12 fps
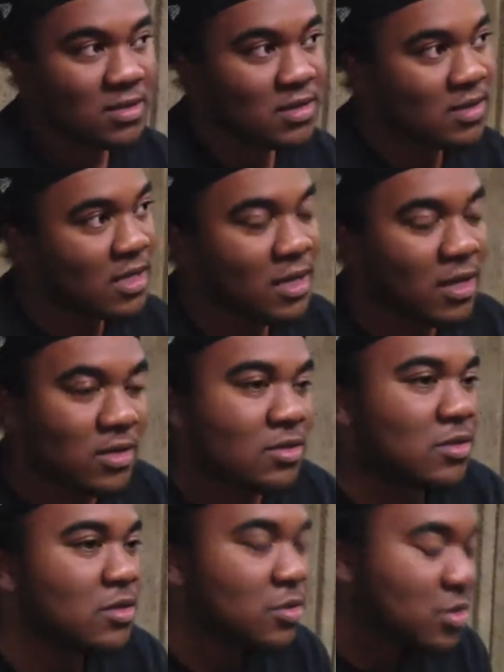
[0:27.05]
the state
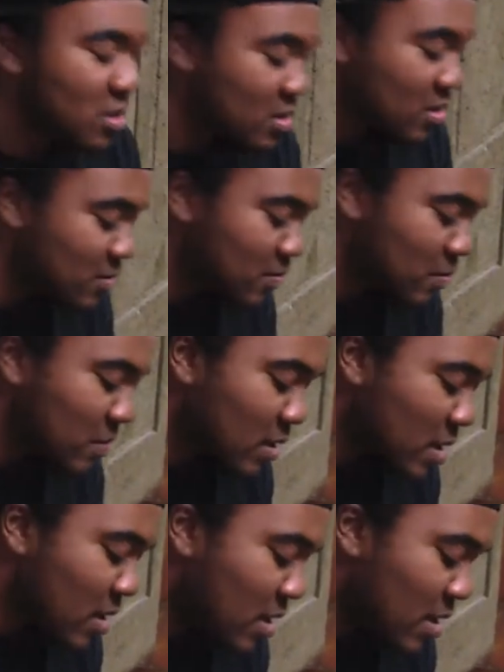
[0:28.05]
constitution.
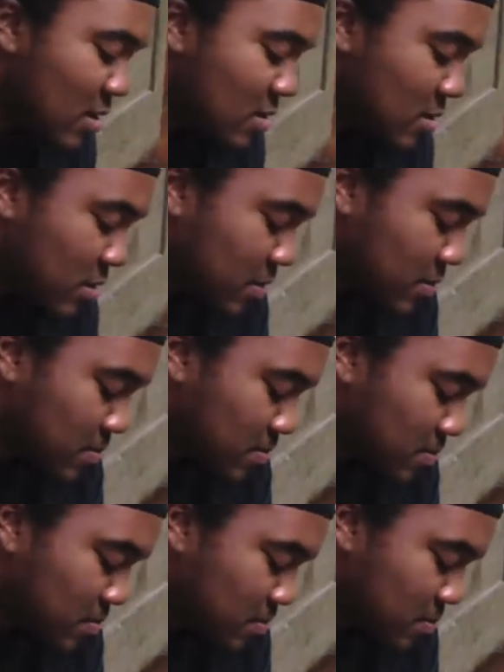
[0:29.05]
And
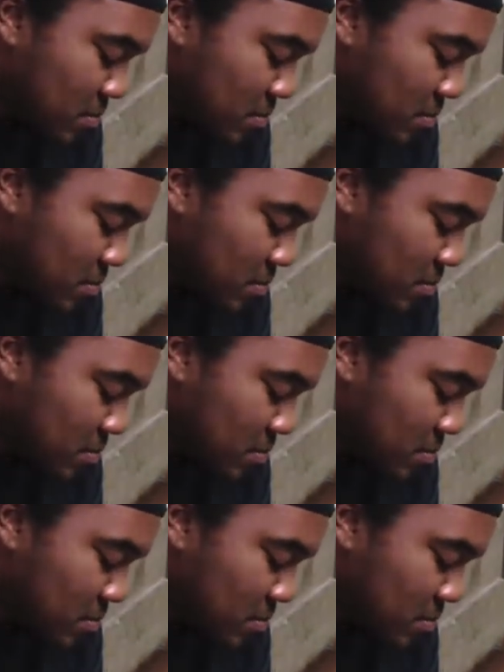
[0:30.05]
um,